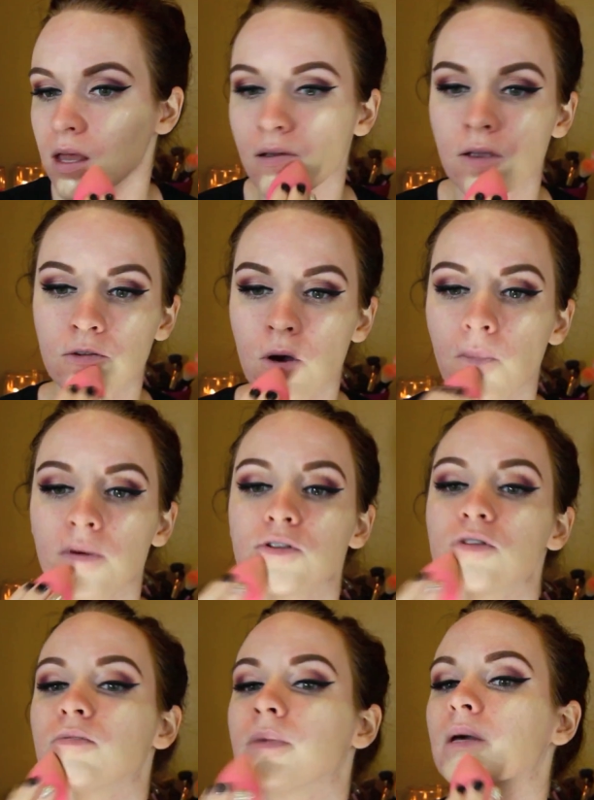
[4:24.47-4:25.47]
I don't want
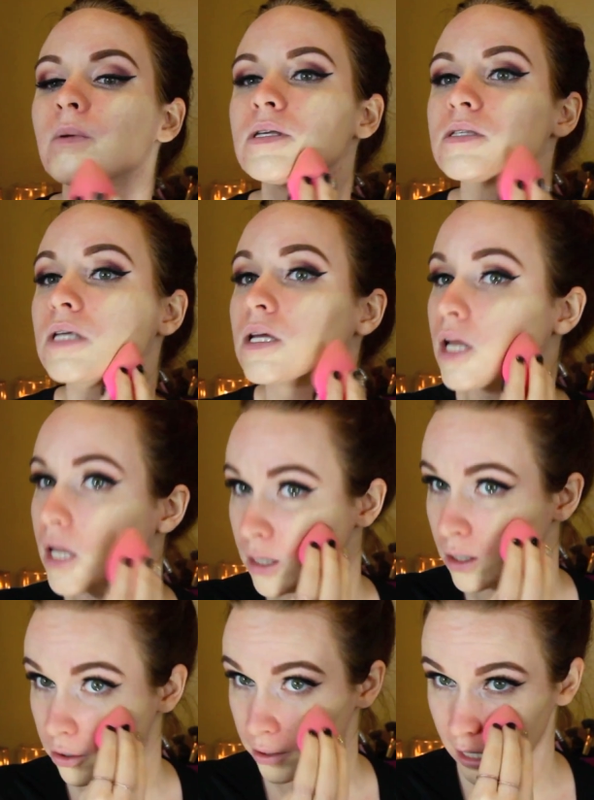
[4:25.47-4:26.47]
to make my skin
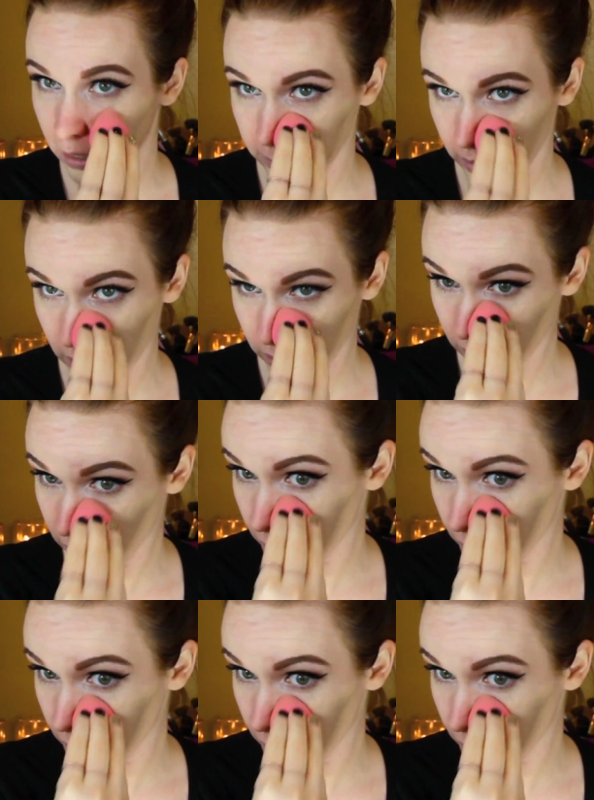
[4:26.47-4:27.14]
angry at me.